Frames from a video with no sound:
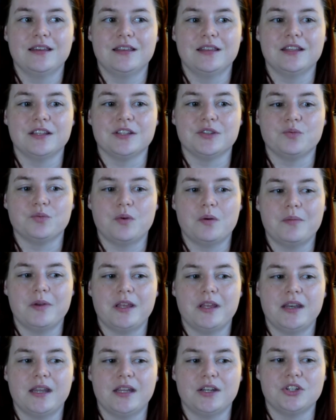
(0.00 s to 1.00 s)
this
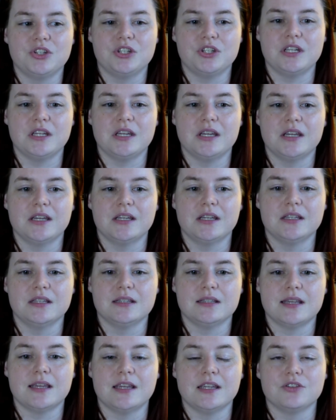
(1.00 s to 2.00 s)
woman, and she
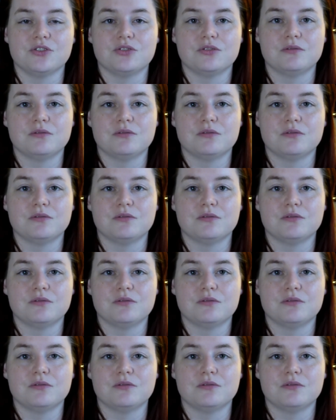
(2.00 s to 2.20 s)
is a